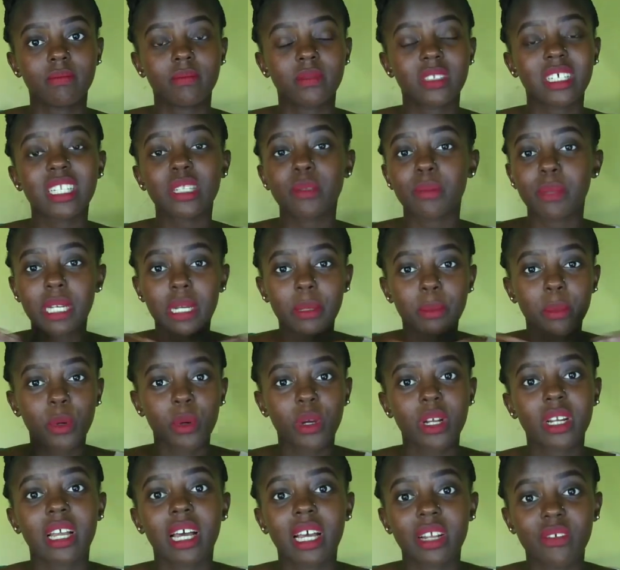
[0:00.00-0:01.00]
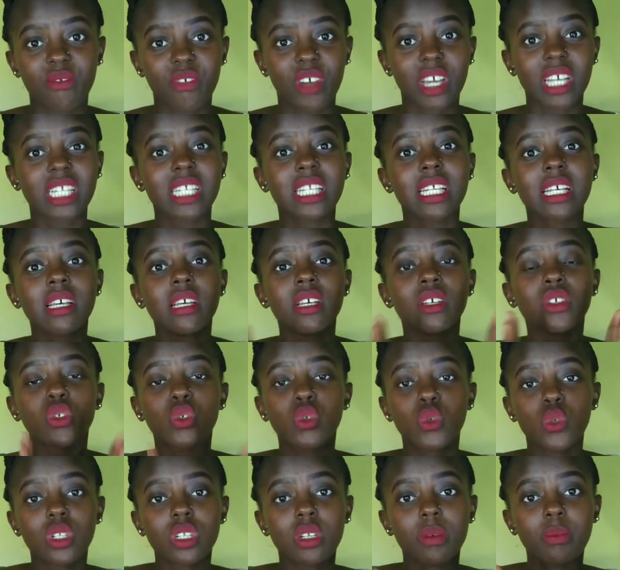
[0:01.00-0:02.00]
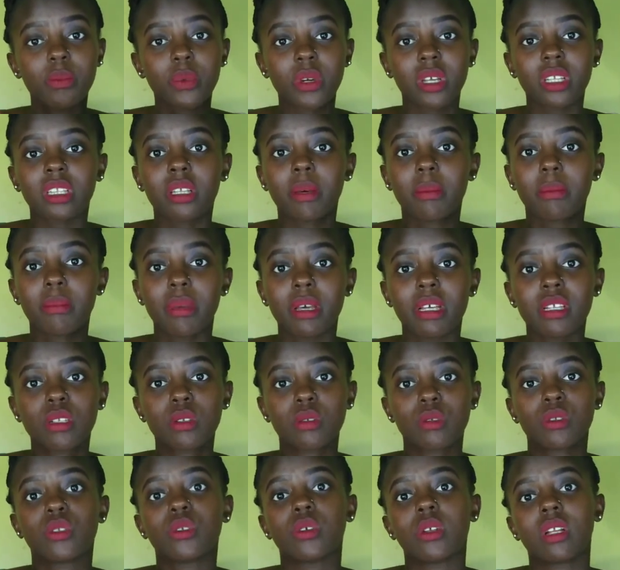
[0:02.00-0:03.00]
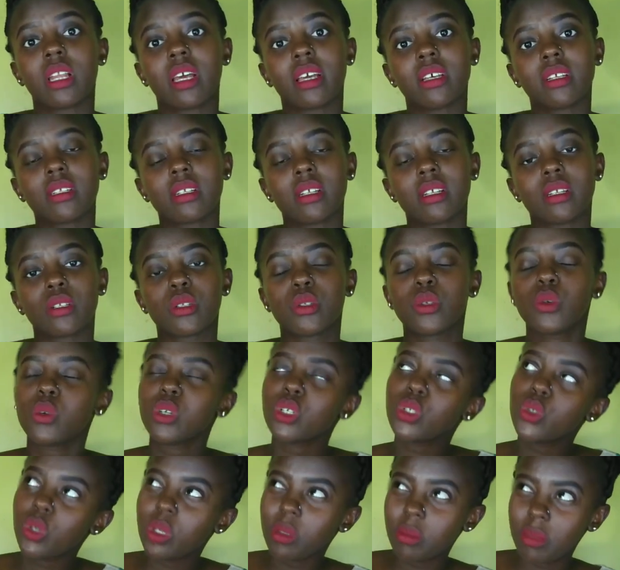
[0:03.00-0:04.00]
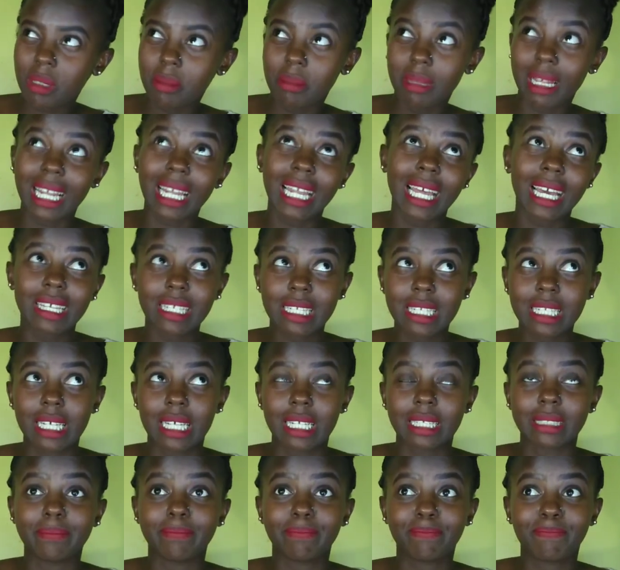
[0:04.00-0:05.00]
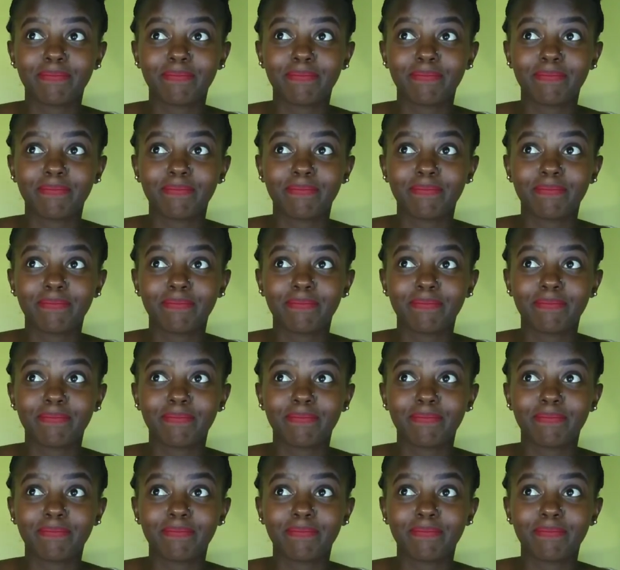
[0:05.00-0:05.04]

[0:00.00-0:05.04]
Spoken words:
That's my number one advice. Choose a breed that best suits your lifestyle. So what do you mean the lifestyle?